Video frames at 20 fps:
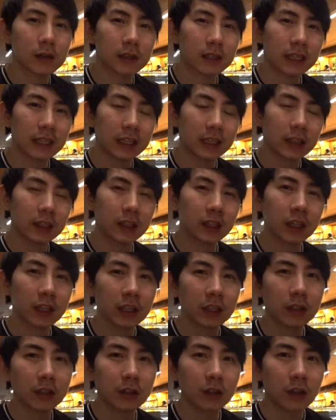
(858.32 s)
It
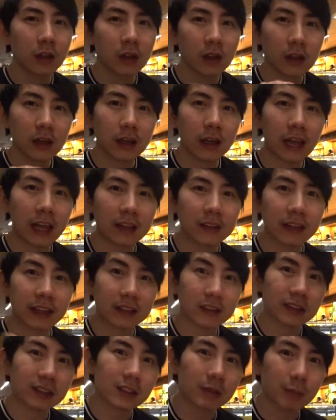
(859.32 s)
could, and like
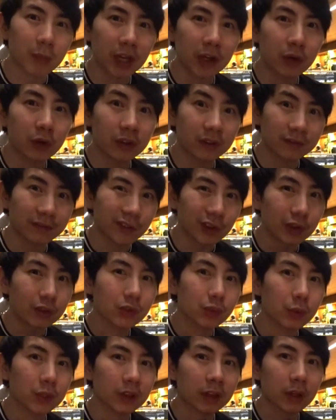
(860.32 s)
the tomato
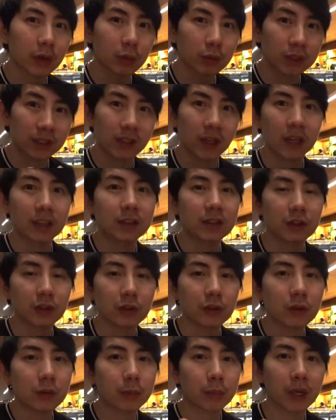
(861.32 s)
infused with it was nice too,
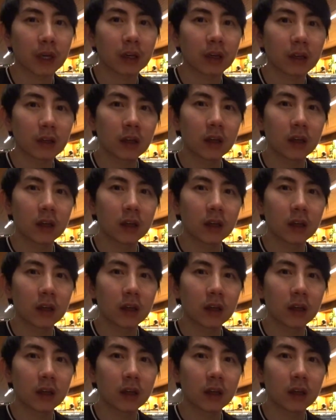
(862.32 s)
but